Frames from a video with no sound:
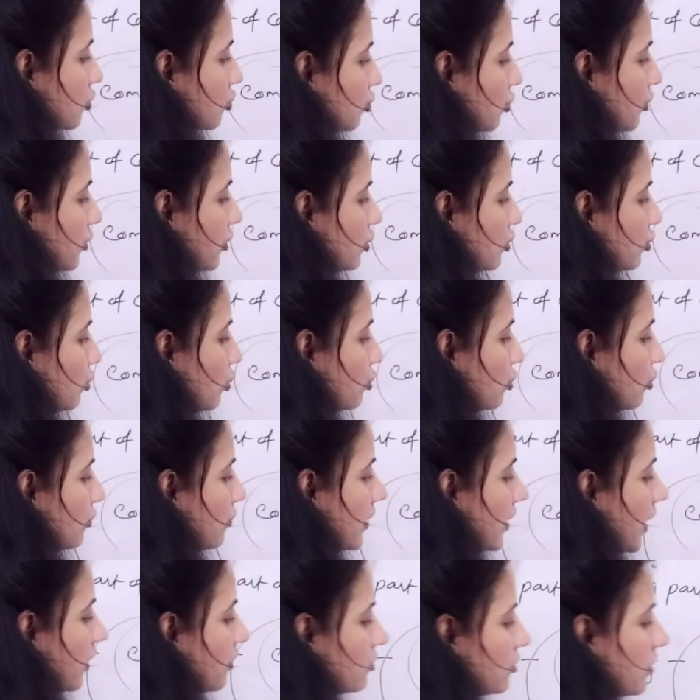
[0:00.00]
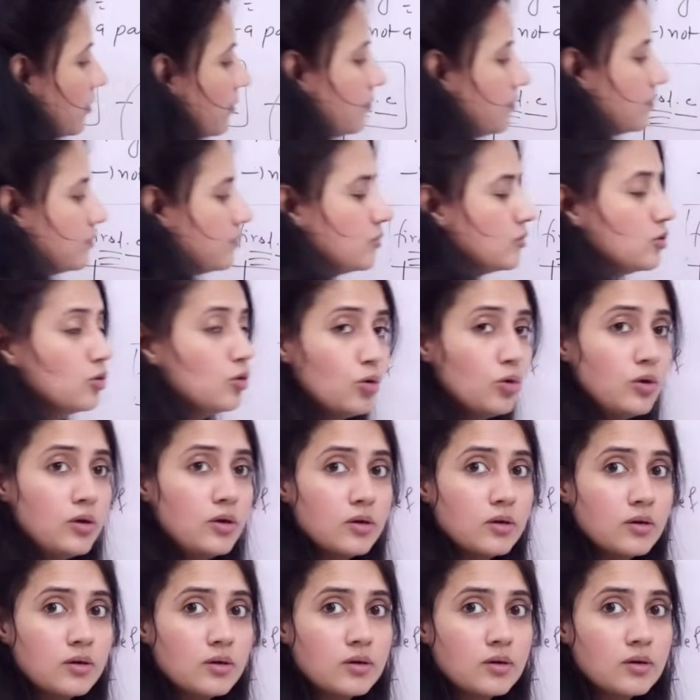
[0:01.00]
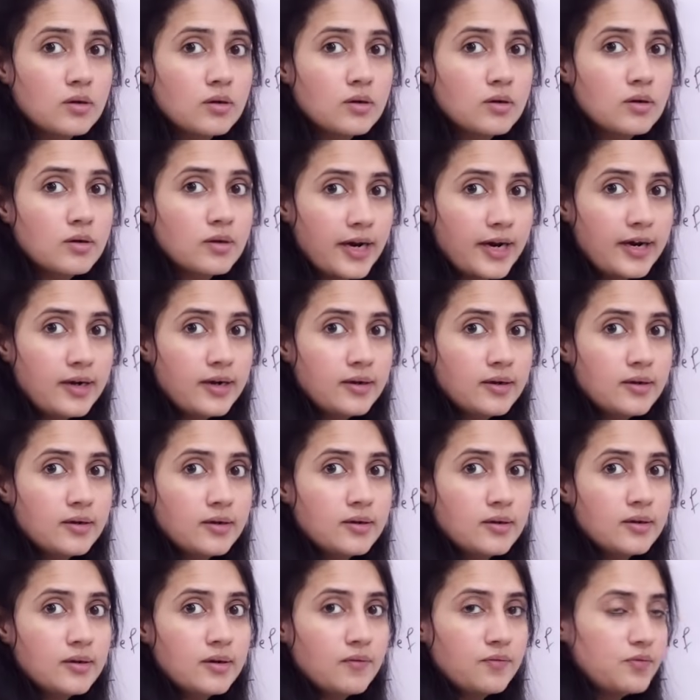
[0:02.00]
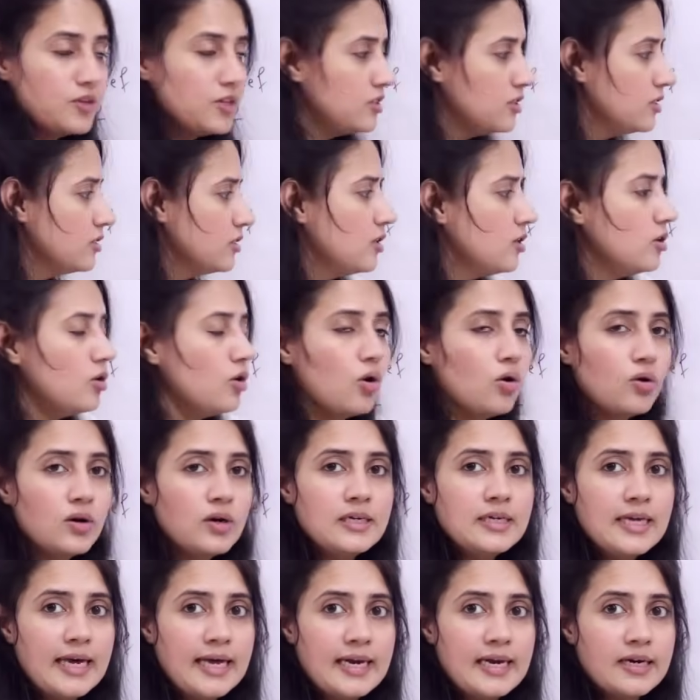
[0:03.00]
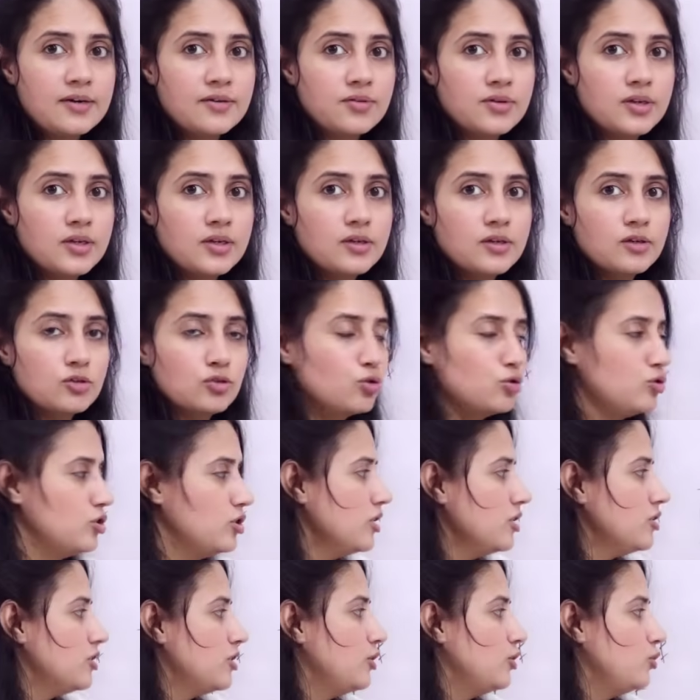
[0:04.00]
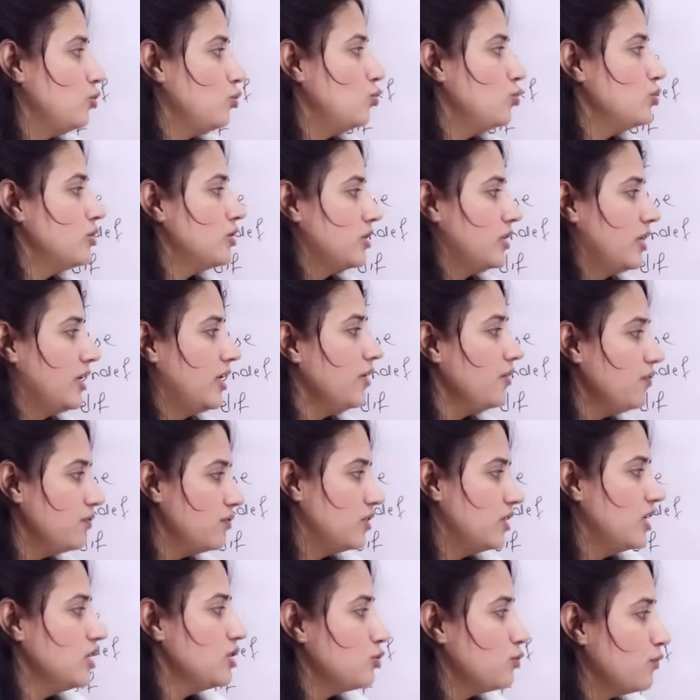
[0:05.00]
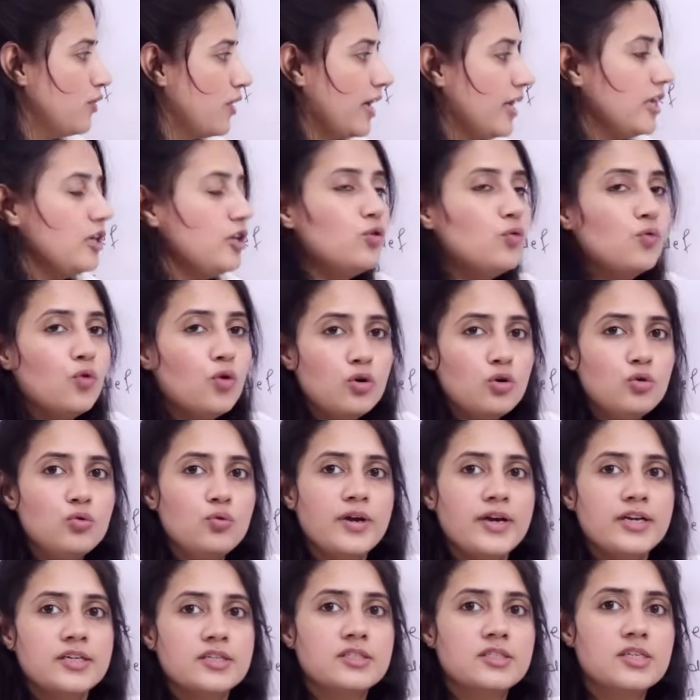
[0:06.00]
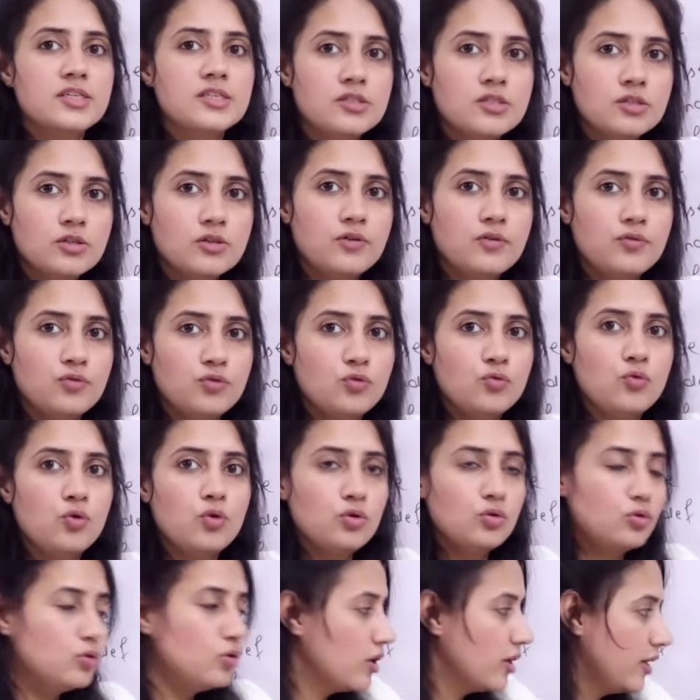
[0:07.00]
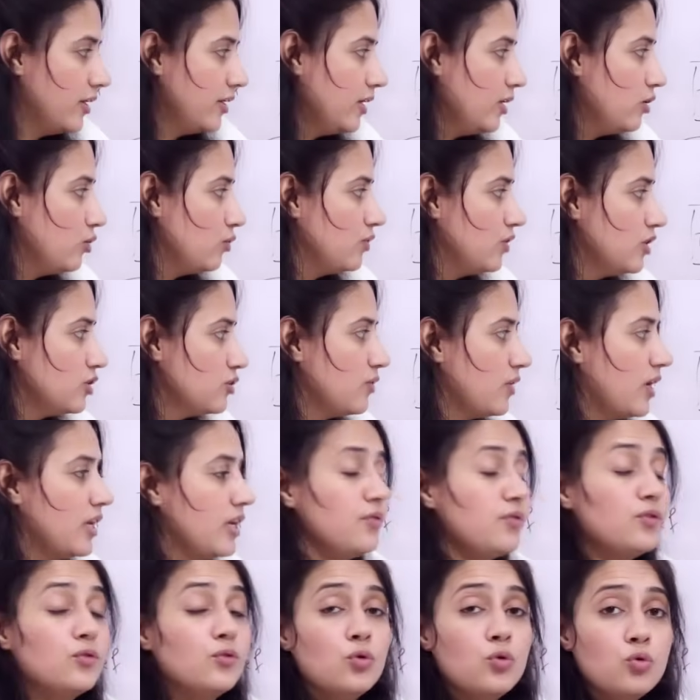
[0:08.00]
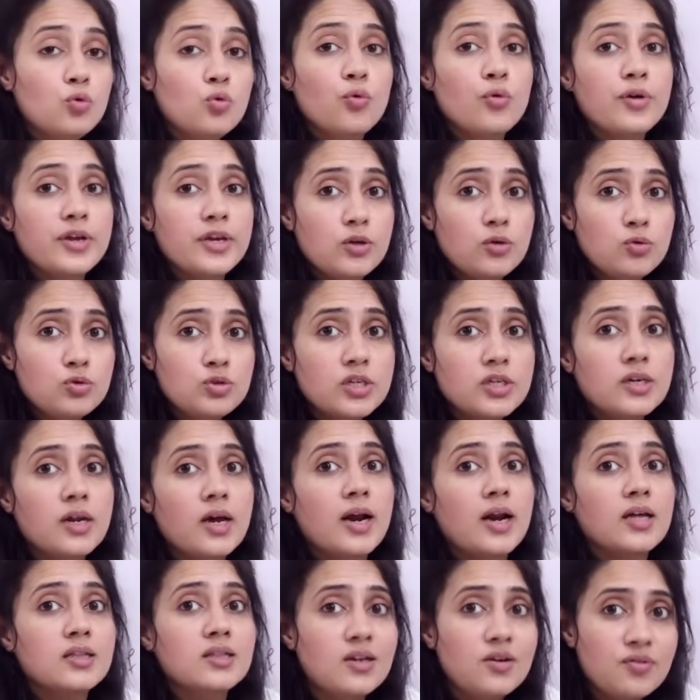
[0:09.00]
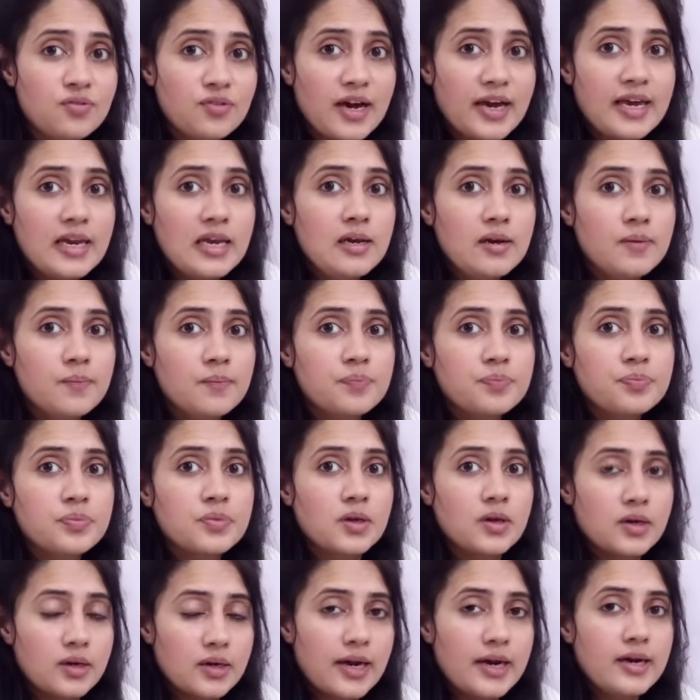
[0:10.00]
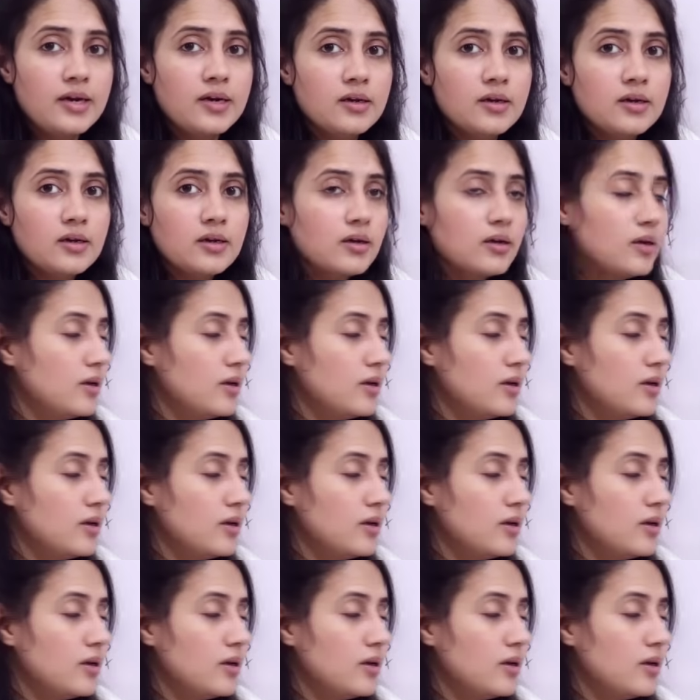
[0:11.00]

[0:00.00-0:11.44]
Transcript: So in this also we have some code, right? This is in local directory. So just use, if this file you want to access, if you want the content of this file, if you want to reuse in another file, right?